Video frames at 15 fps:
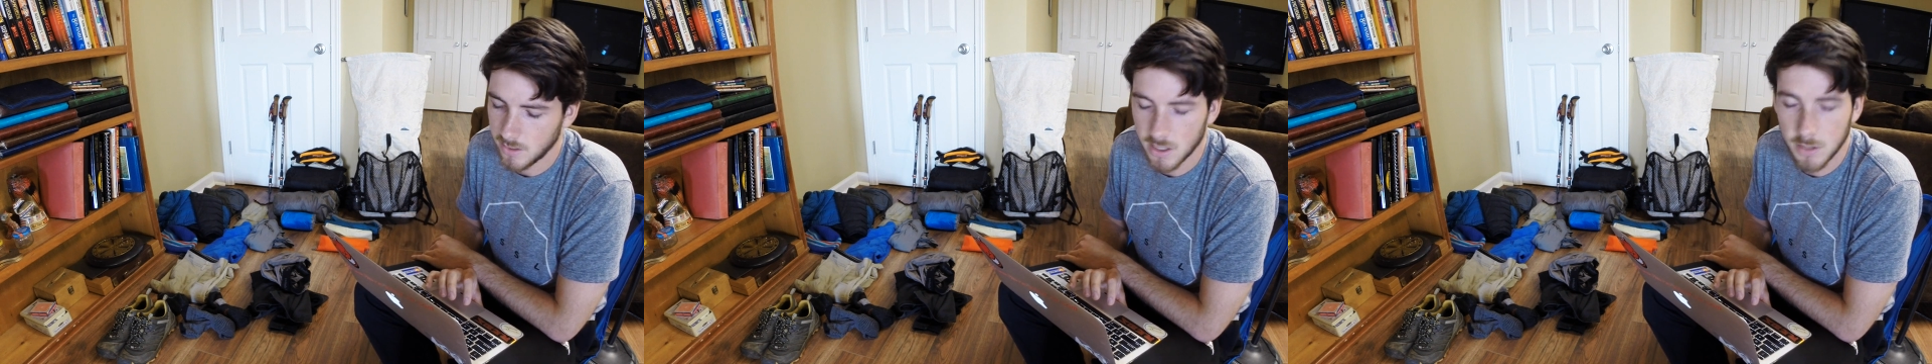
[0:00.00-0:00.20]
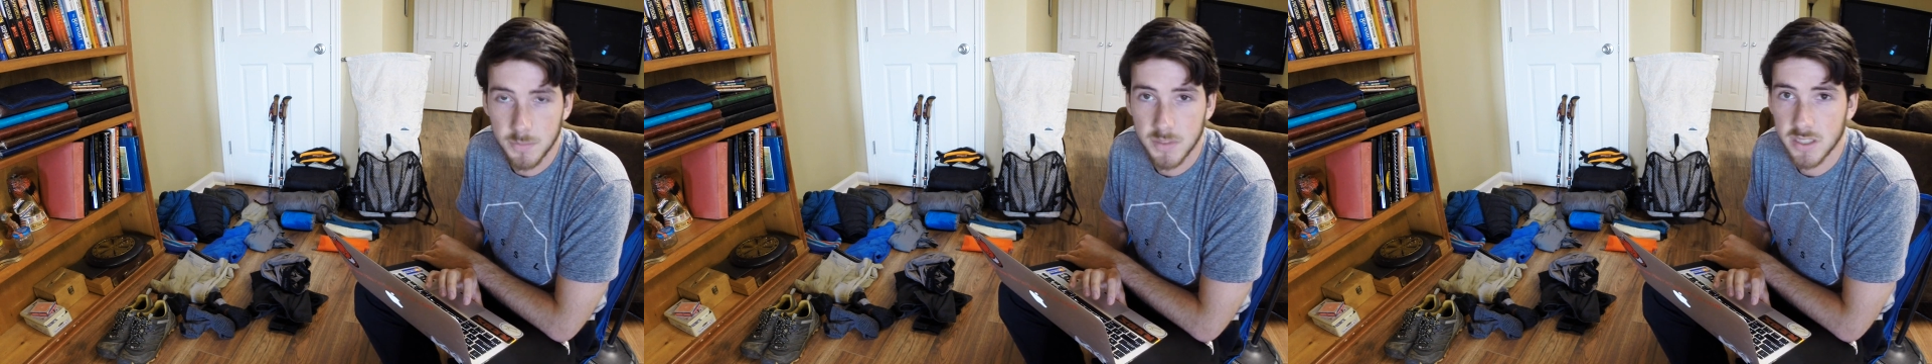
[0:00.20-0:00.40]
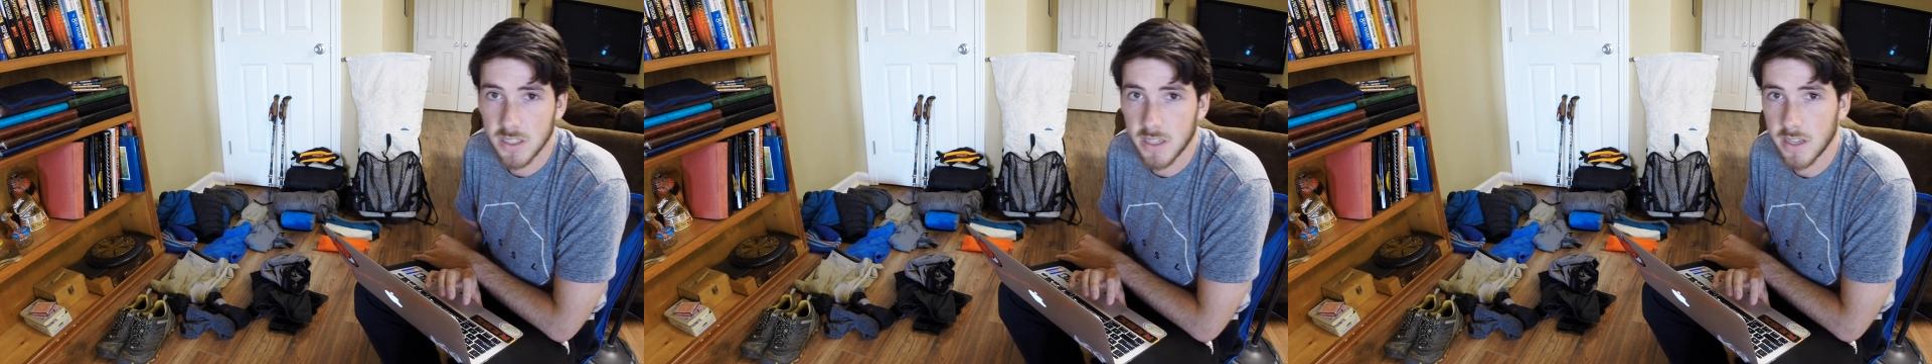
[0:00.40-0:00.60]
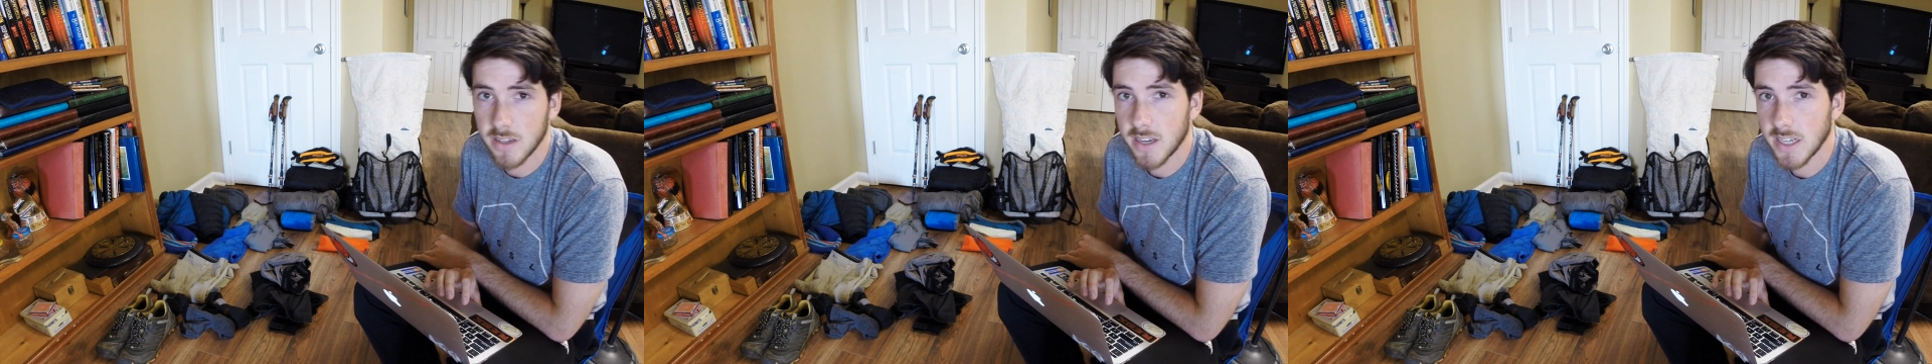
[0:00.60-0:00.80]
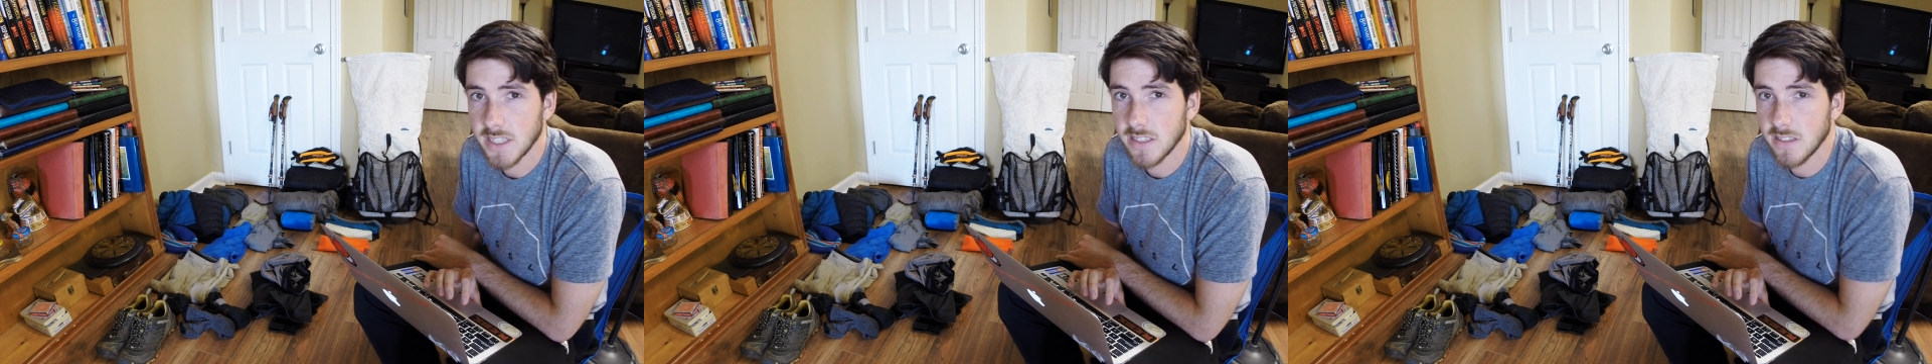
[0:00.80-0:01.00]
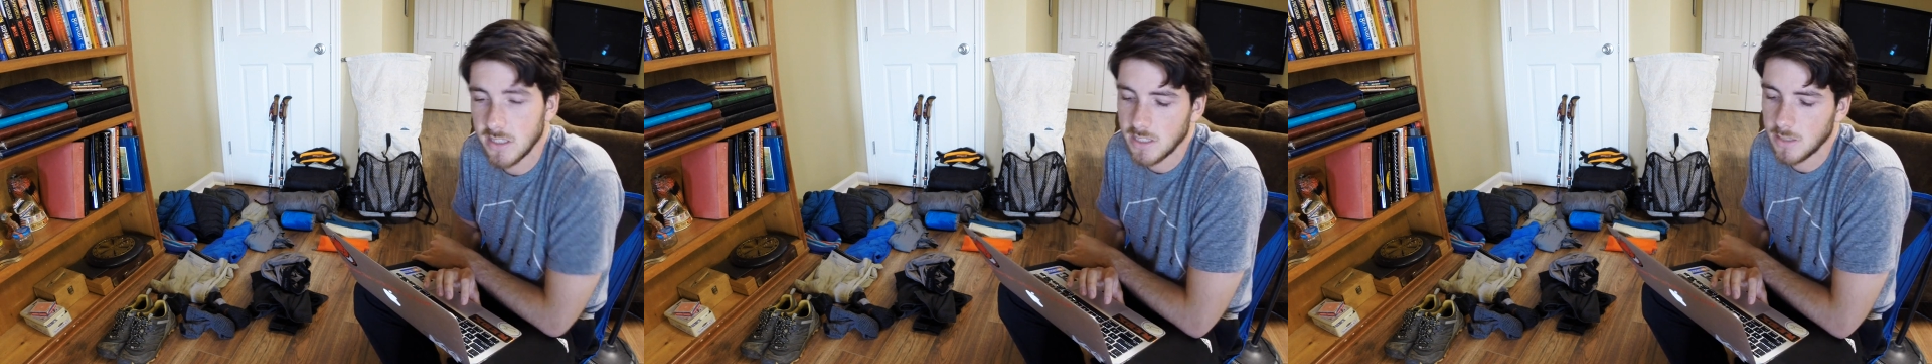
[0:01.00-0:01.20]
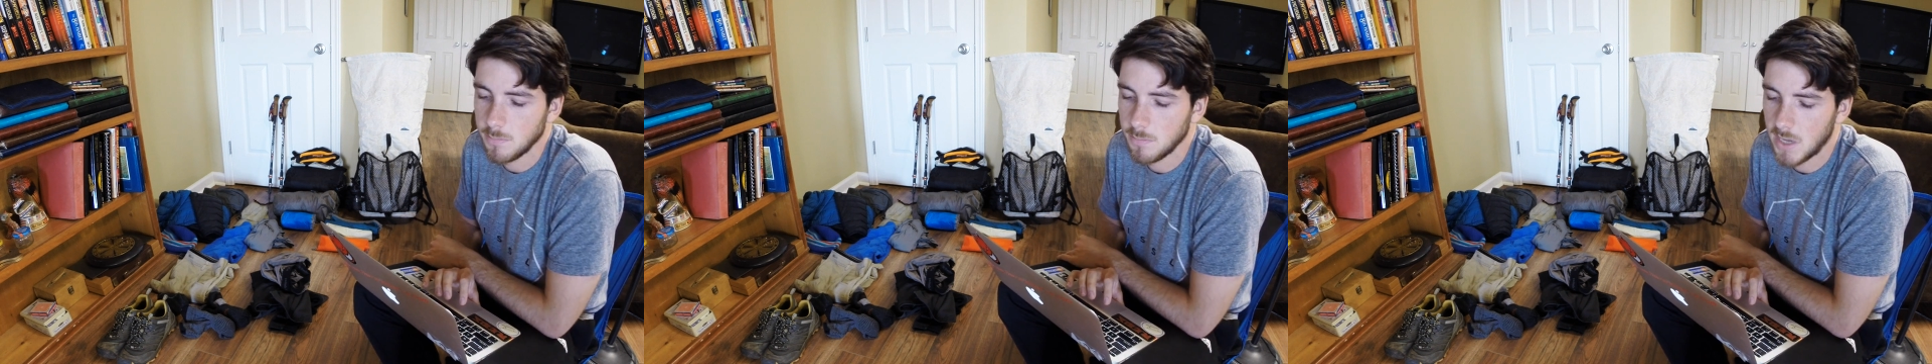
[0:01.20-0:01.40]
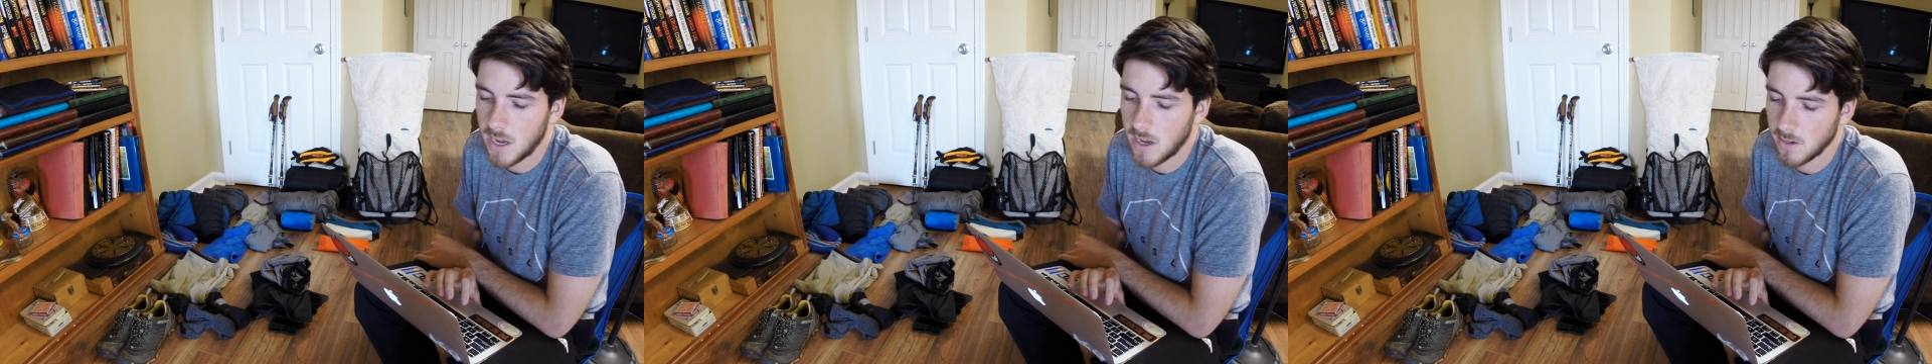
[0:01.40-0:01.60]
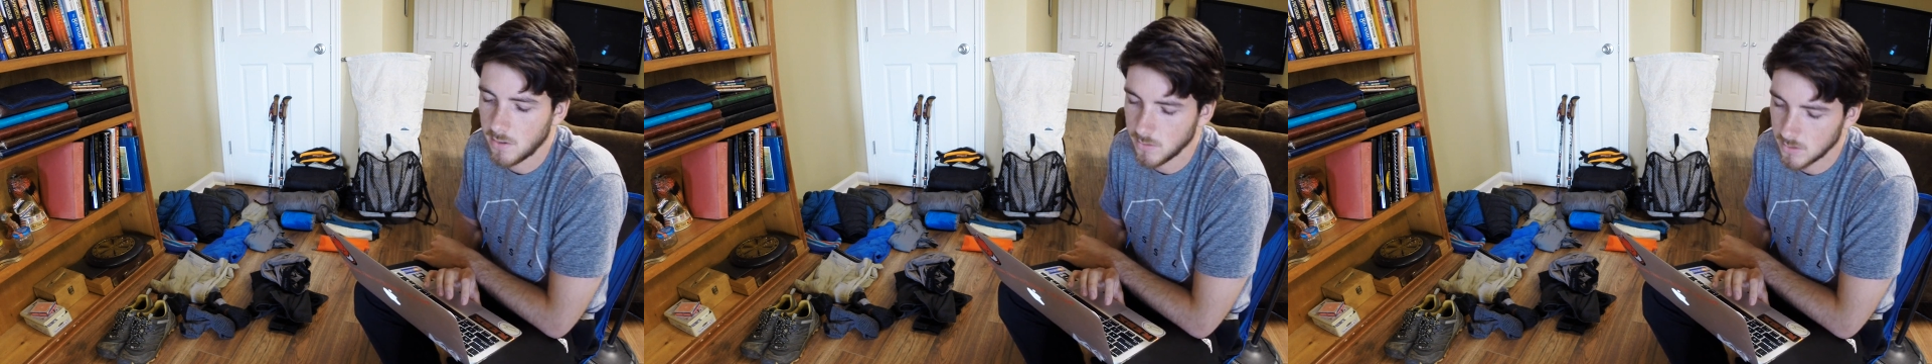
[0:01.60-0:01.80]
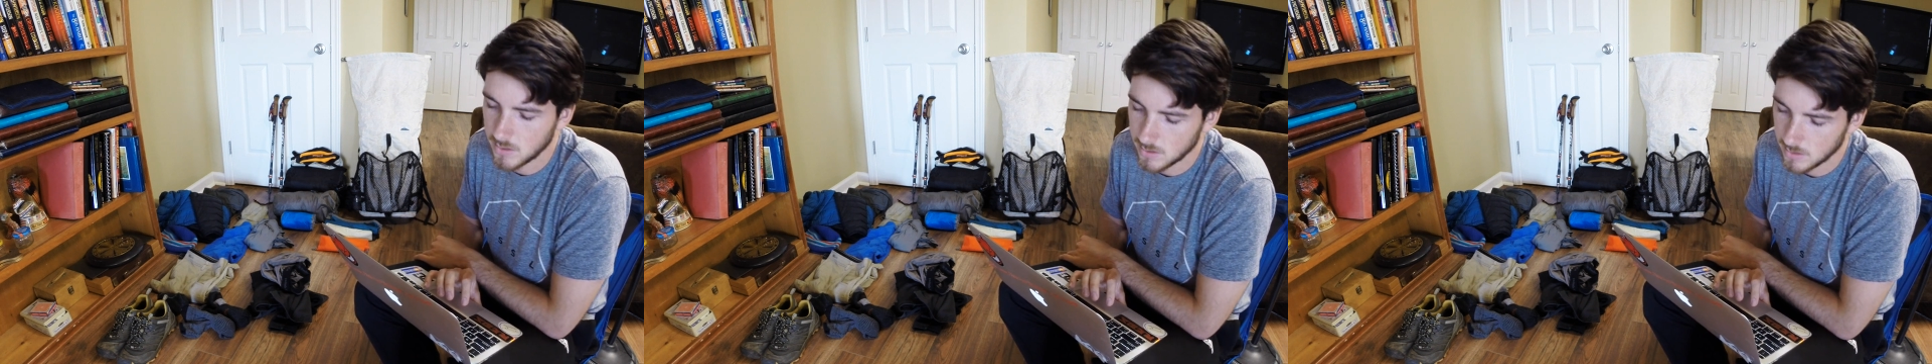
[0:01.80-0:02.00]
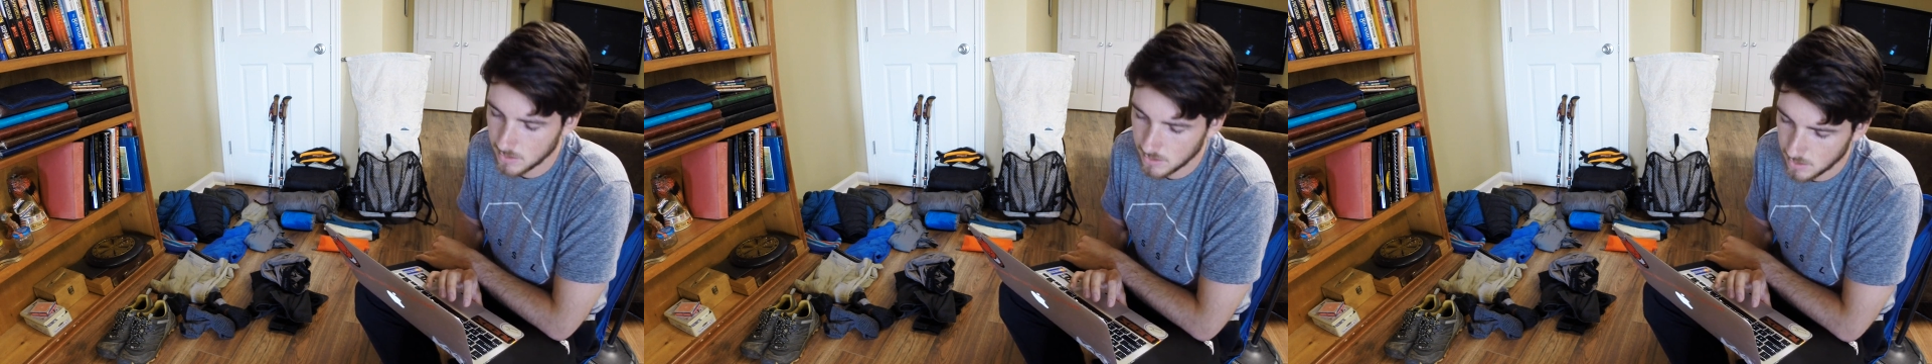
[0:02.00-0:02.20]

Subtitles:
comes in at 19 pounds.